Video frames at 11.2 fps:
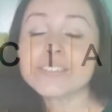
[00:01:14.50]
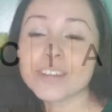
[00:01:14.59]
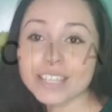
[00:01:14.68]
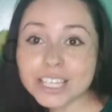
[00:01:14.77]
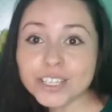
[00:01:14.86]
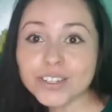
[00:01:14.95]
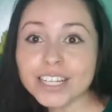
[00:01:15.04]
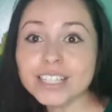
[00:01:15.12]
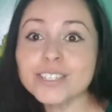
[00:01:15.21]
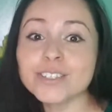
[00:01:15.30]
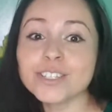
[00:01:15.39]
Traditional
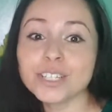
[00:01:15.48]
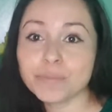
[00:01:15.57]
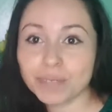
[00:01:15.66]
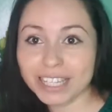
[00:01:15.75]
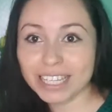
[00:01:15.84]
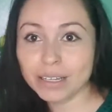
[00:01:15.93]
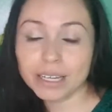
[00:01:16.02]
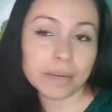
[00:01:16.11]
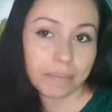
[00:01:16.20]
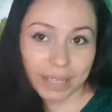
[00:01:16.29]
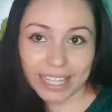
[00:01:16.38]
social
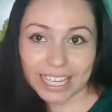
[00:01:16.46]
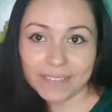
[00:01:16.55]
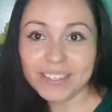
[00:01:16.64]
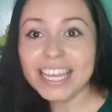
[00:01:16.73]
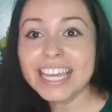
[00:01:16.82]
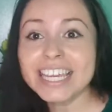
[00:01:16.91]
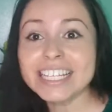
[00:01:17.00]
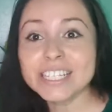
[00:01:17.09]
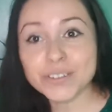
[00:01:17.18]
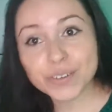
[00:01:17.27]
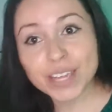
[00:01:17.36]
media
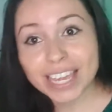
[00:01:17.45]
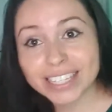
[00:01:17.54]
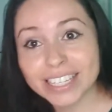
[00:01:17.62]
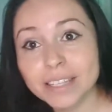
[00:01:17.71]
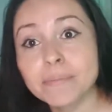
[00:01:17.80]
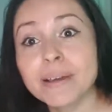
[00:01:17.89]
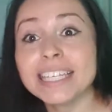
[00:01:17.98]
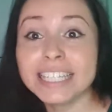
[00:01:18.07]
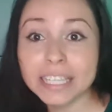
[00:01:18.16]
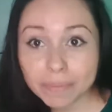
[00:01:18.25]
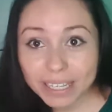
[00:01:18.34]
is created by
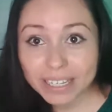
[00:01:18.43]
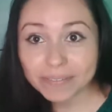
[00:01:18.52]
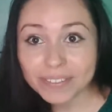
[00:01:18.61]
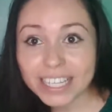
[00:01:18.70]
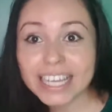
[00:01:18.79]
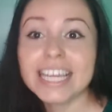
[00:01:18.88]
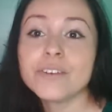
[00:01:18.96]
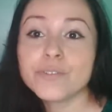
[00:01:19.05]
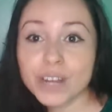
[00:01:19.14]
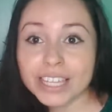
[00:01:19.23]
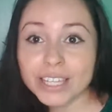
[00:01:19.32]
TV,
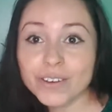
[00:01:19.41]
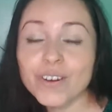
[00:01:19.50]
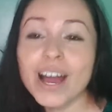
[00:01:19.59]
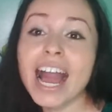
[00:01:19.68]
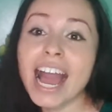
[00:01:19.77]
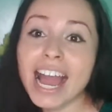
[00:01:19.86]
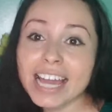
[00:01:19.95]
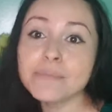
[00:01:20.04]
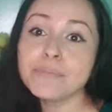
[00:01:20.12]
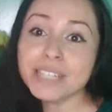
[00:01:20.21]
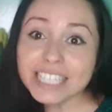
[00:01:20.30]
radio
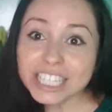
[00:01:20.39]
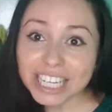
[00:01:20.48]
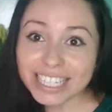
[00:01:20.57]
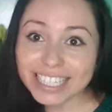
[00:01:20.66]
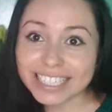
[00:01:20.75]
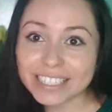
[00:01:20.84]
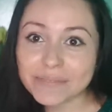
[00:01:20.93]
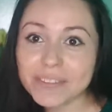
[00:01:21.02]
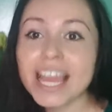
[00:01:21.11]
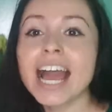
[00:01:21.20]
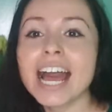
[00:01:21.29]
and print channels,
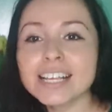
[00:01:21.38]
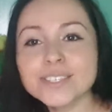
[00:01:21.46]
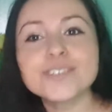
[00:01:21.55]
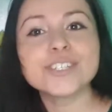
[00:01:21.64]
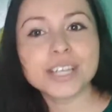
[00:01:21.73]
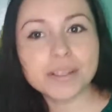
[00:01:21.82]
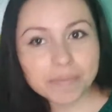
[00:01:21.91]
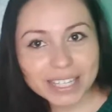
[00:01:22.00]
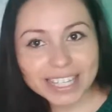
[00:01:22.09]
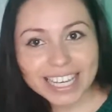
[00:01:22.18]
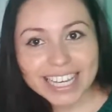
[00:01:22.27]
and social
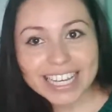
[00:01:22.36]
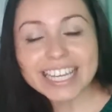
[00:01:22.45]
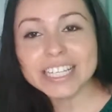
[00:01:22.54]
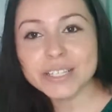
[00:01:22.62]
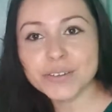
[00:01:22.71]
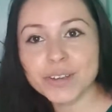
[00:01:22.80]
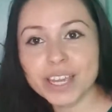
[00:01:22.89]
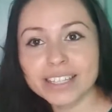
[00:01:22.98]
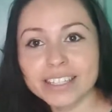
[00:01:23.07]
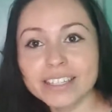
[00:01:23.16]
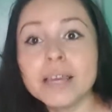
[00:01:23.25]
media is
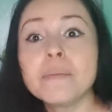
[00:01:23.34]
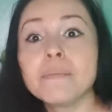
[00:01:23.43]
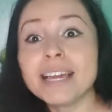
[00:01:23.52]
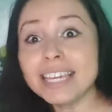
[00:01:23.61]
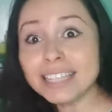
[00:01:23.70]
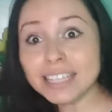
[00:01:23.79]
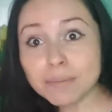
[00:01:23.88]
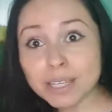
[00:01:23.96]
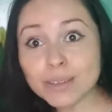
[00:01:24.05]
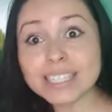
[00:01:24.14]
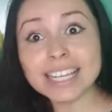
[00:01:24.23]
created by
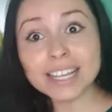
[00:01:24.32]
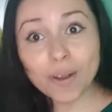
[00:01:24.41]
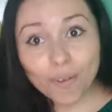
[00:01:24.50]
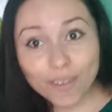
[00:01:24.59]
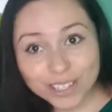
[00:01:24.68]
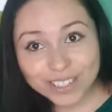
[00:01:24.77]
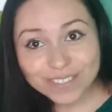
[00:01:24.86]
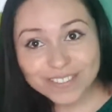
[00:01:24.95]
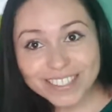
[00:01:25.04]
individuals like us